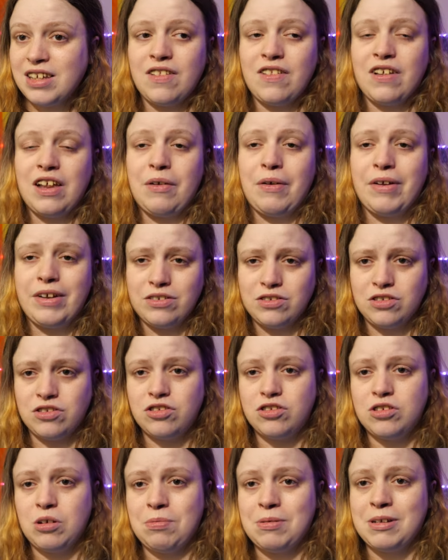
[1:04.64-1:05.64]
And then I went on to
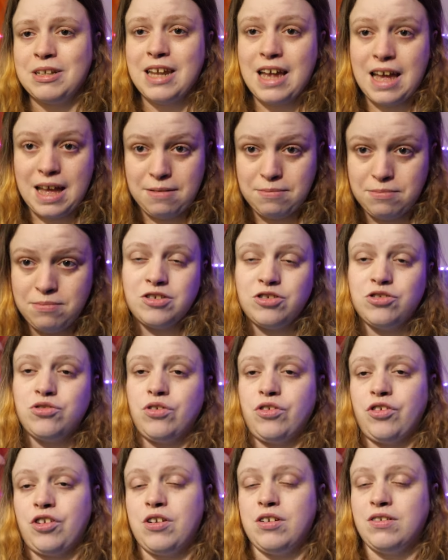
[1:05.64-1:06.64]
Zopidem, which is
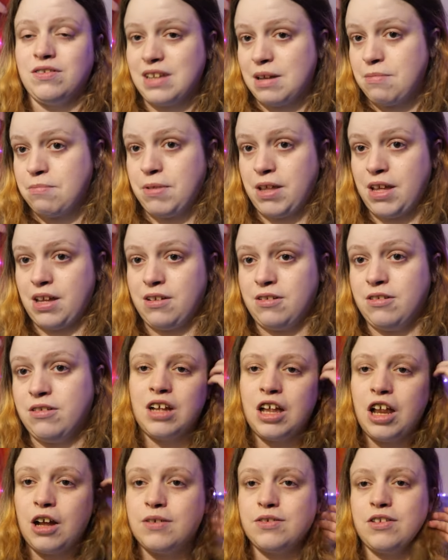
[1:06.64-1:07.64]
also known as Ambien.
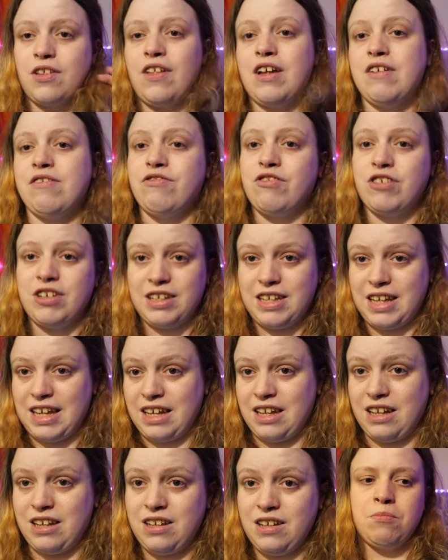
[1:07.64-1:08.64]
And I was on that for a
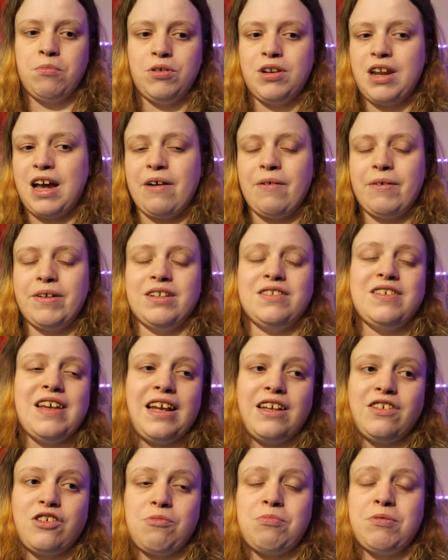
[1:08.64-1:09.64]
year. But now when I
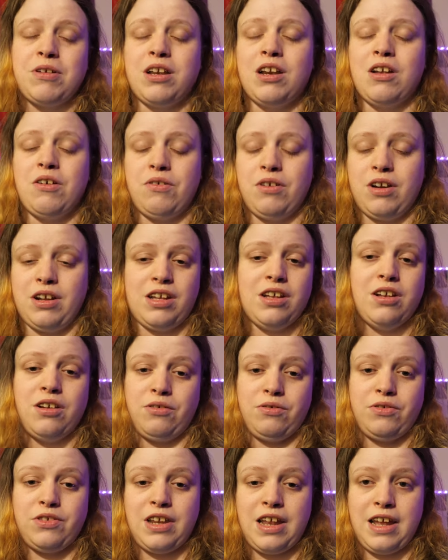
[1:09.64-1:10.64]
take Zopiclone, I
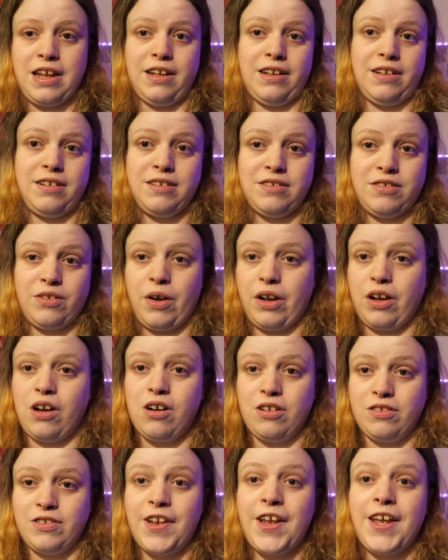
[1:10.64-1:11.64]
hallucinate. So I
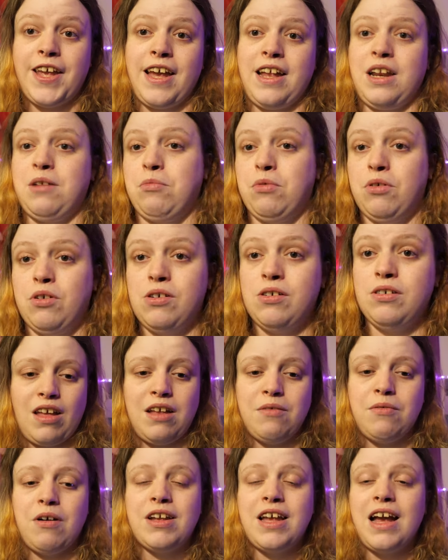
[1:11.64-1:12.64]
can't take it anymore.
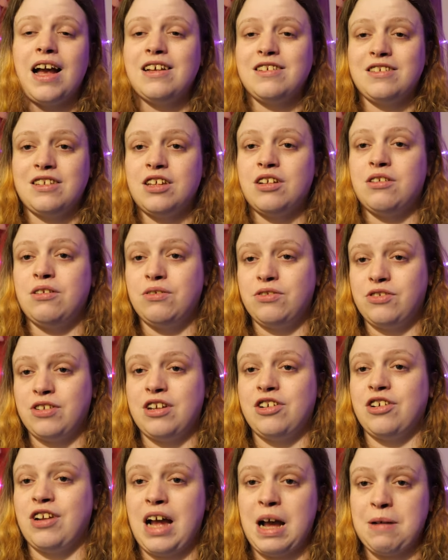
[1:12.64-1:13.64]
And yes, the
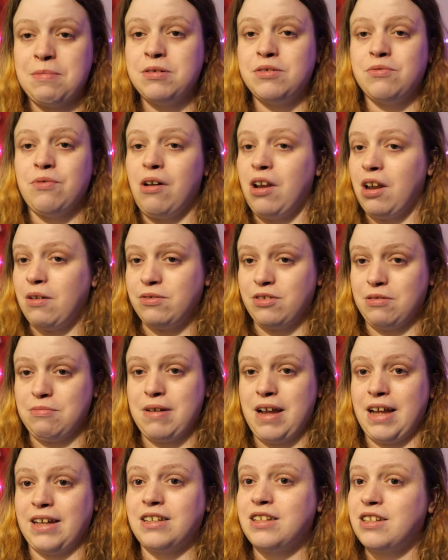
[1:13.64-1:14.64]
hallucination happened while I was on
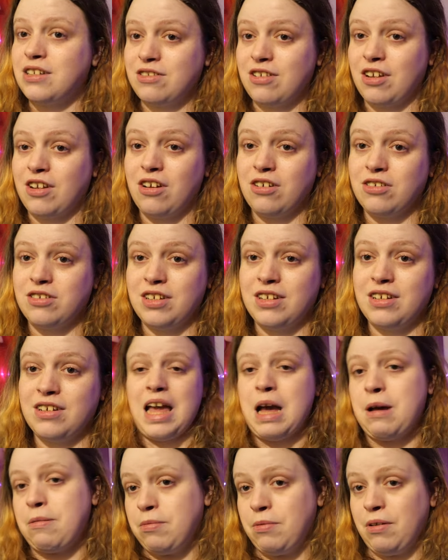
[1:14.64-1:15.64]
my antipsychotic. It
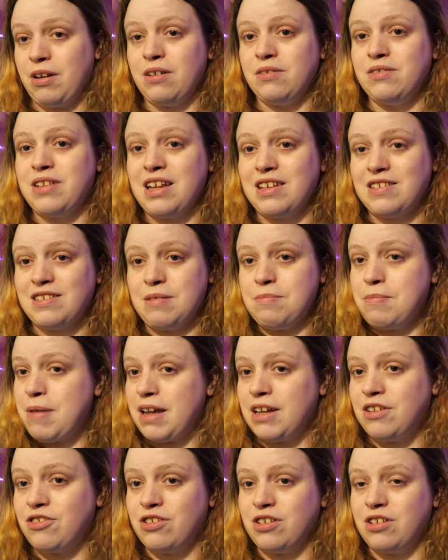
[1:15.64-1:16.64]
happened when I was last
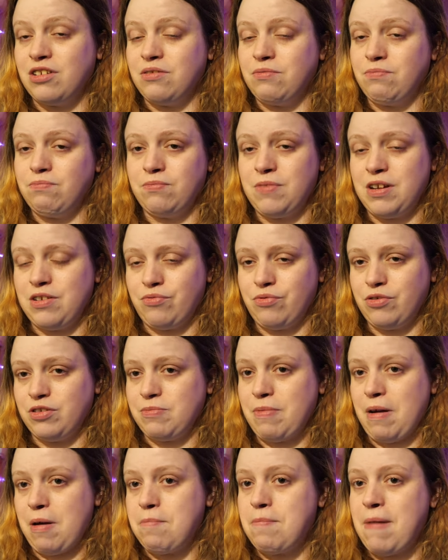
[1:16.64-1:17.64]
inpatient, which was
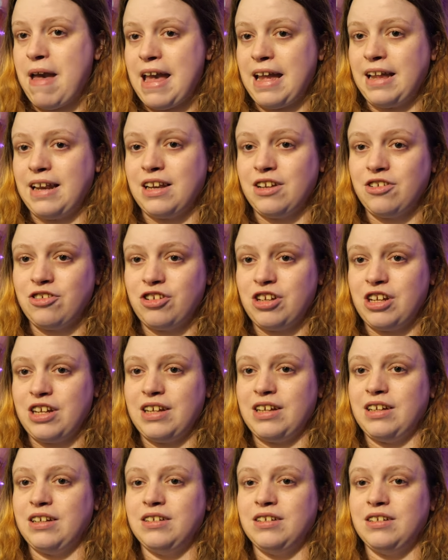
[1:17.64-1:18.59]
about May last year.